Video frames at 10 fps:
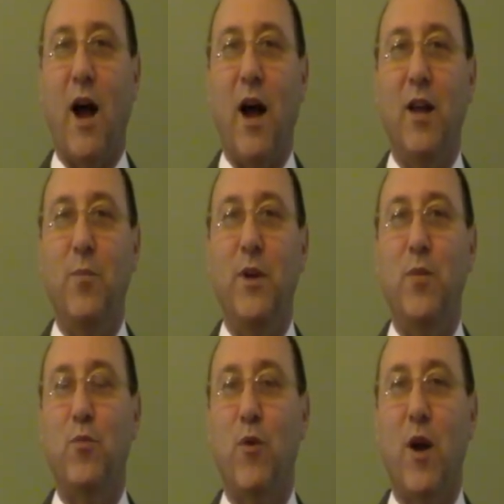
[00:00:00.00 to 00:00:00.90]

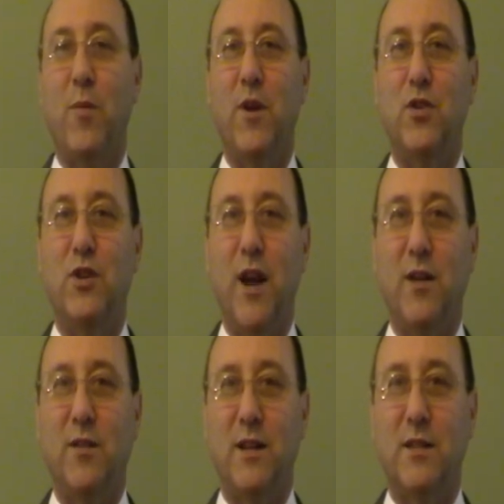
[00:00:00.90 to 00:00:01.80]
IEP Prep
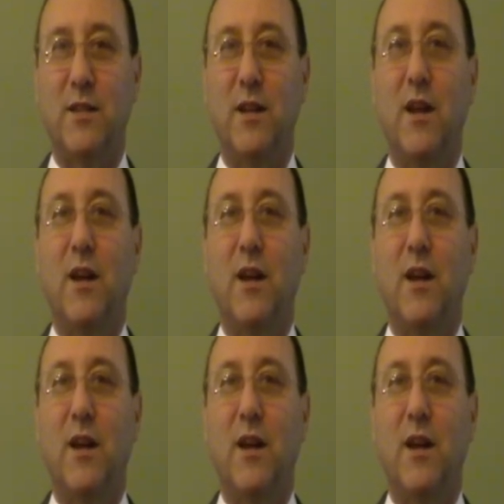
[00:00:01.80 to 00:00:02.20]
Checklist.